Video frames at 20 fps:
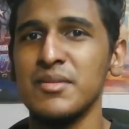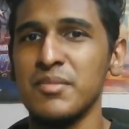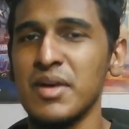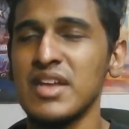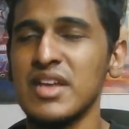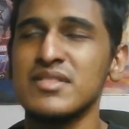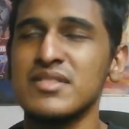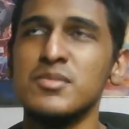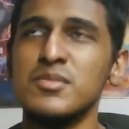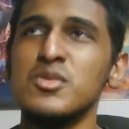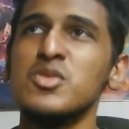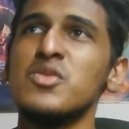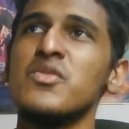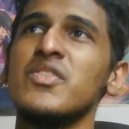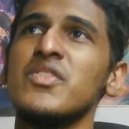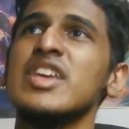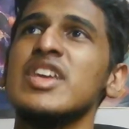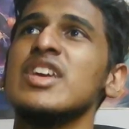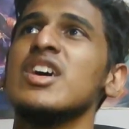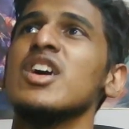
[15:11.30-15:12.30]
Best
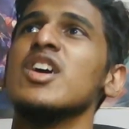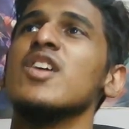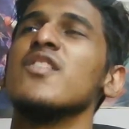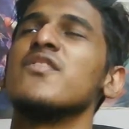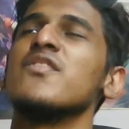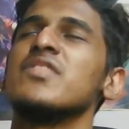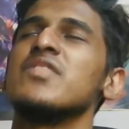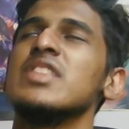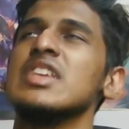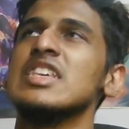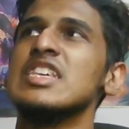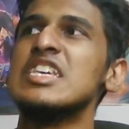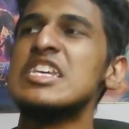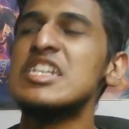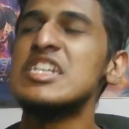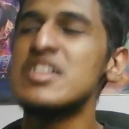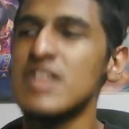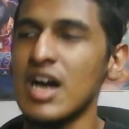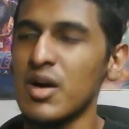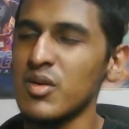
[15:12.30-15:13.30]
movie of the
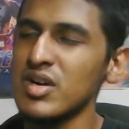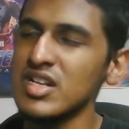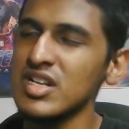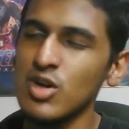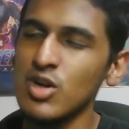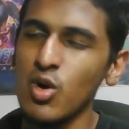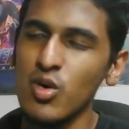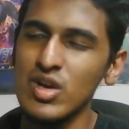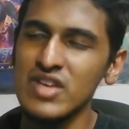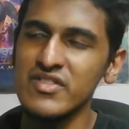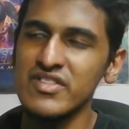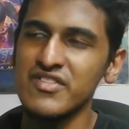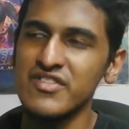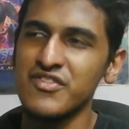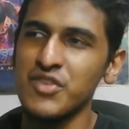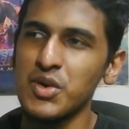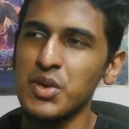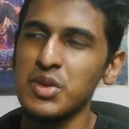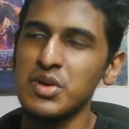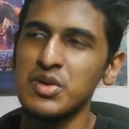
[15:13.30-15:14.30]
year. I want to go even
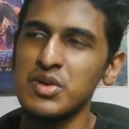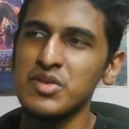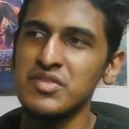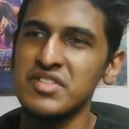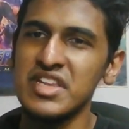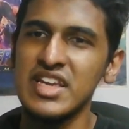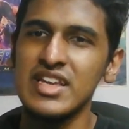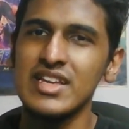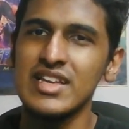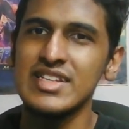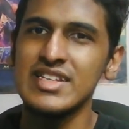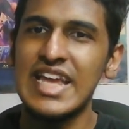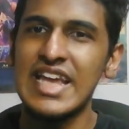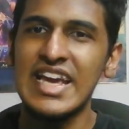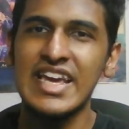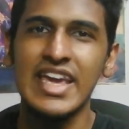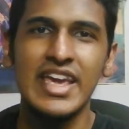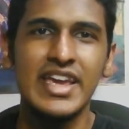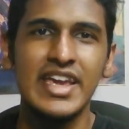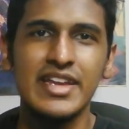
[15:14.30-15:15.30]
further, say
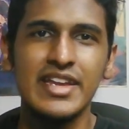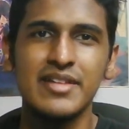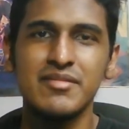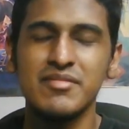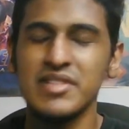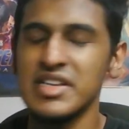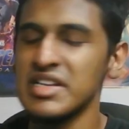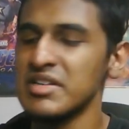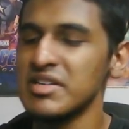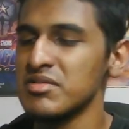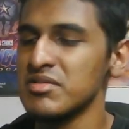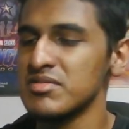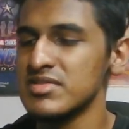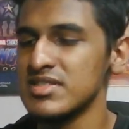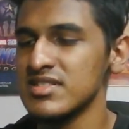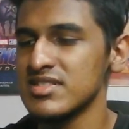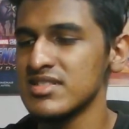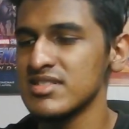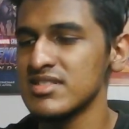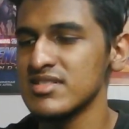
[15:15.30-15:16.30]
decade.
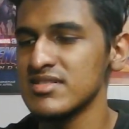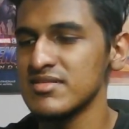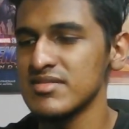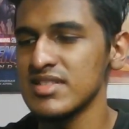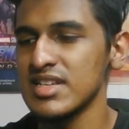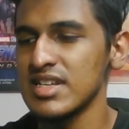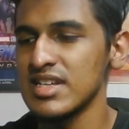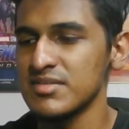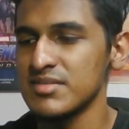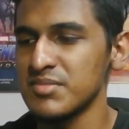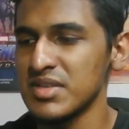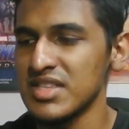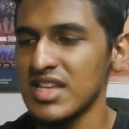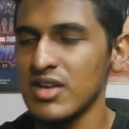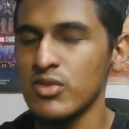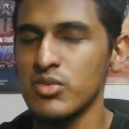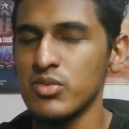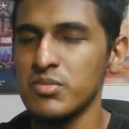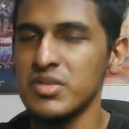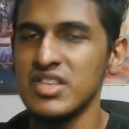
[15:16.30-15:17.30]
Just yeah,
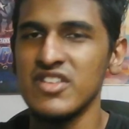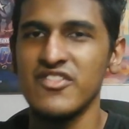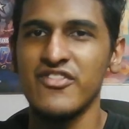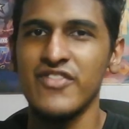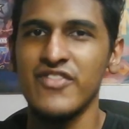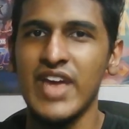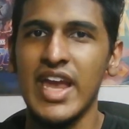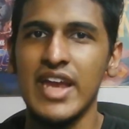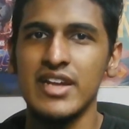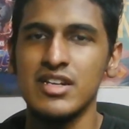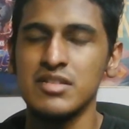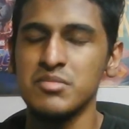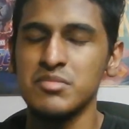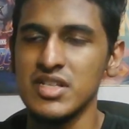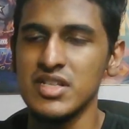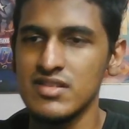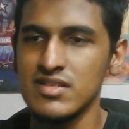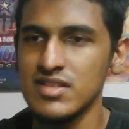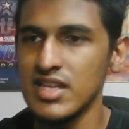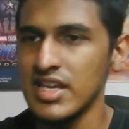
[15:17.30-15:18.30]
that would be the fan in
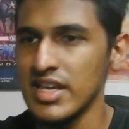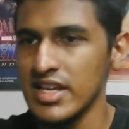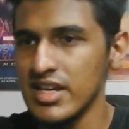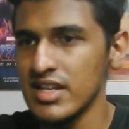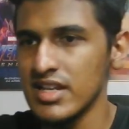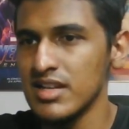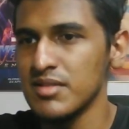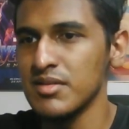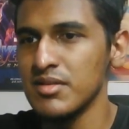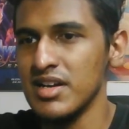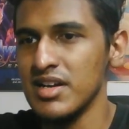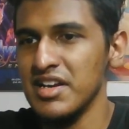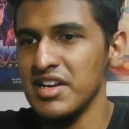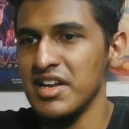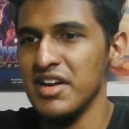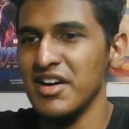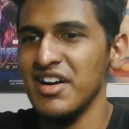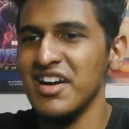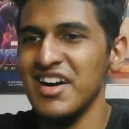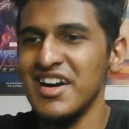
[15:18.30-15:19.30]
me saying
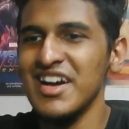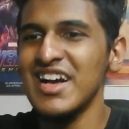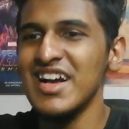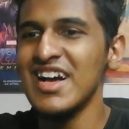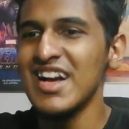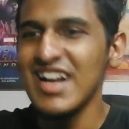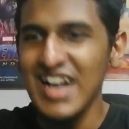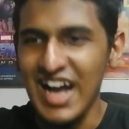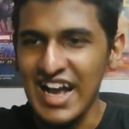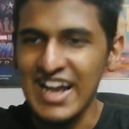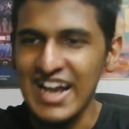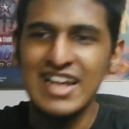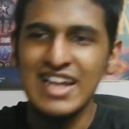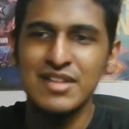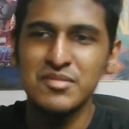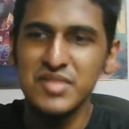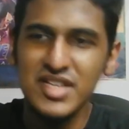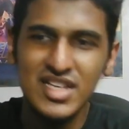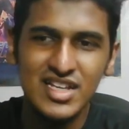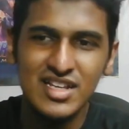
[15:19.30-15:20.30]
it. I
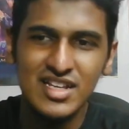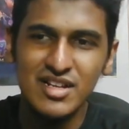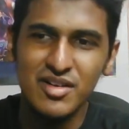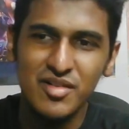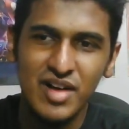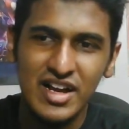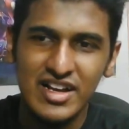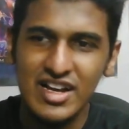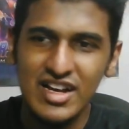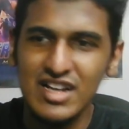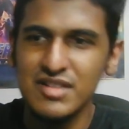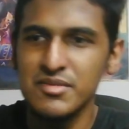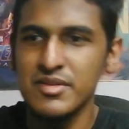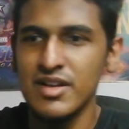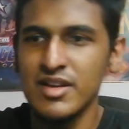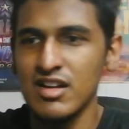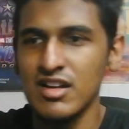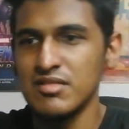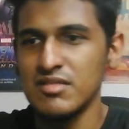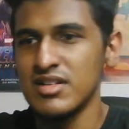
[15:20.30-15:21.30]
gotta be, I gotta
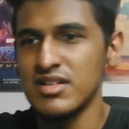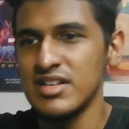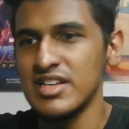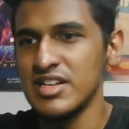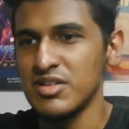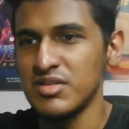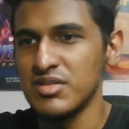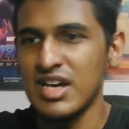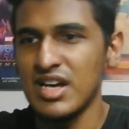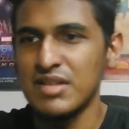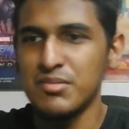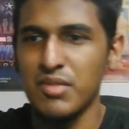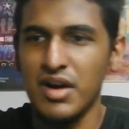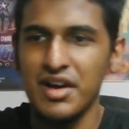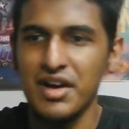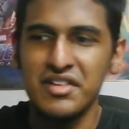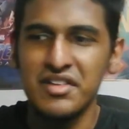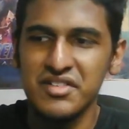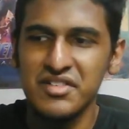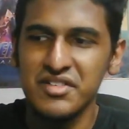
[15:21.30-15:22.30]
be, not
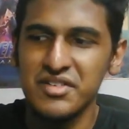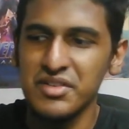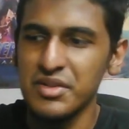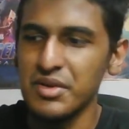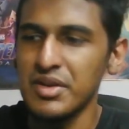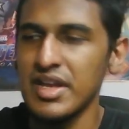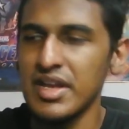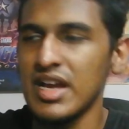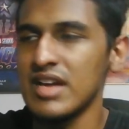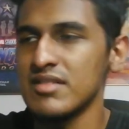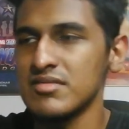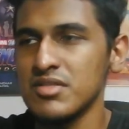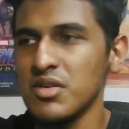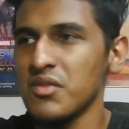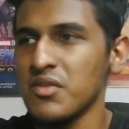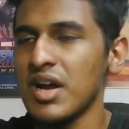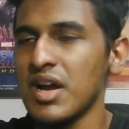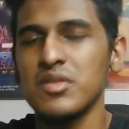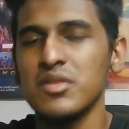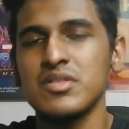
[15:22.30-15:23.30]
biased. So yeah,
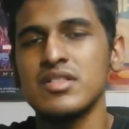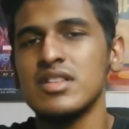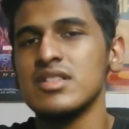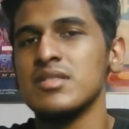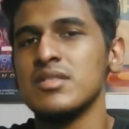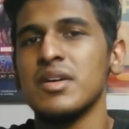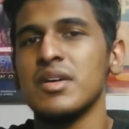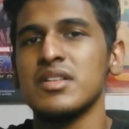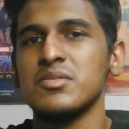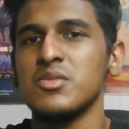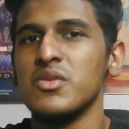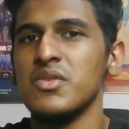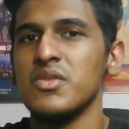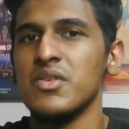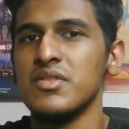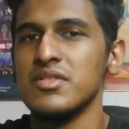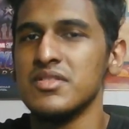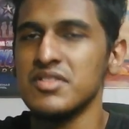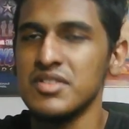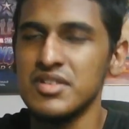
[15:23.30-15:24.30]
so I would say the best movie
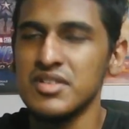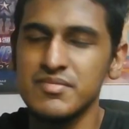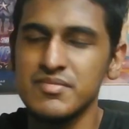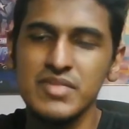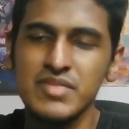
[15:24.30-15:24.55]
of this year.